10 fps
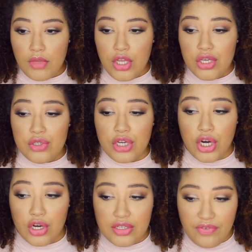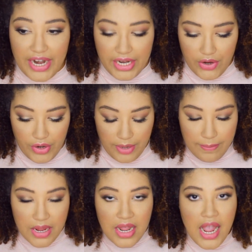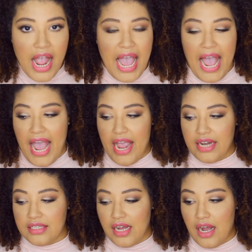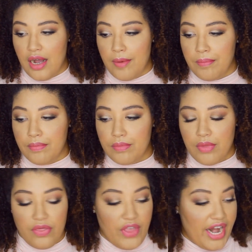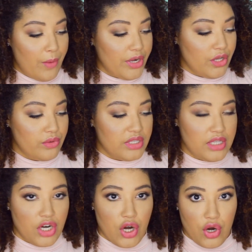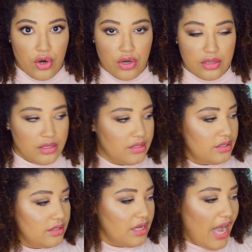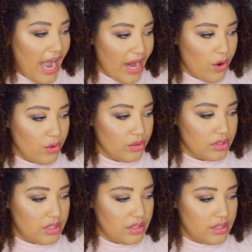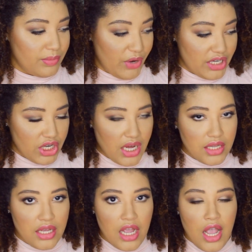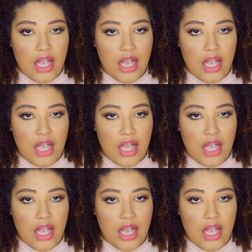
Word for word: use the curl defining cream and um, then I would use the curl high hold spray gel.